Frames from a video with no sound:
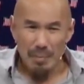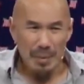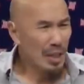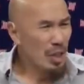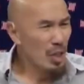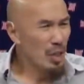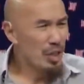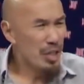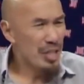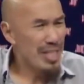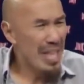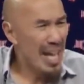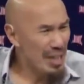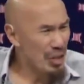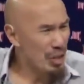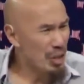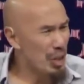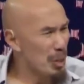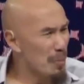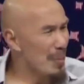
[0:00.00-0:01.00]
Because
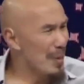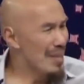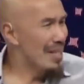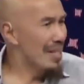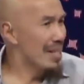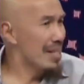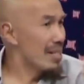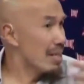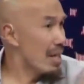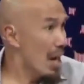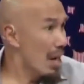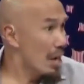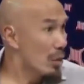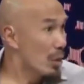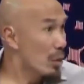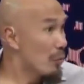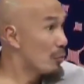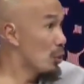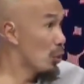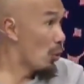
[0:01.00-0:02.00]
that should be the
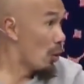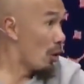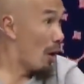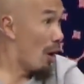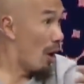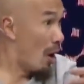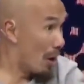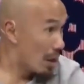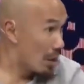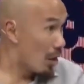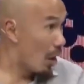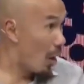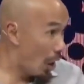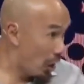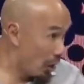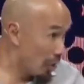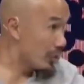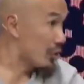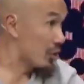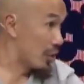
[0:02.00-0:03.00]
desire of your heart
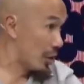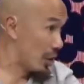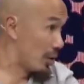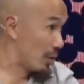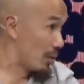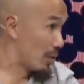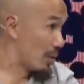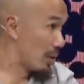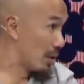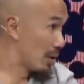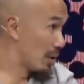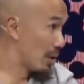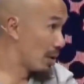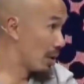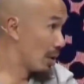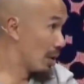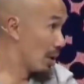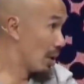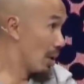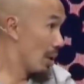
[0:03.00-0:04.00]
also.
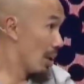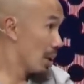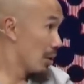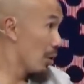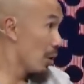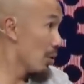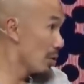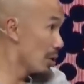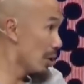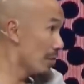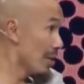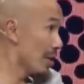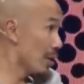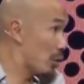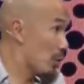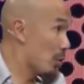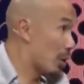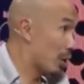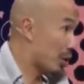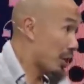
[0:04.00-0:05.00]
Those of
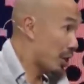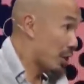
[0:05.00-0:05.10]
us who are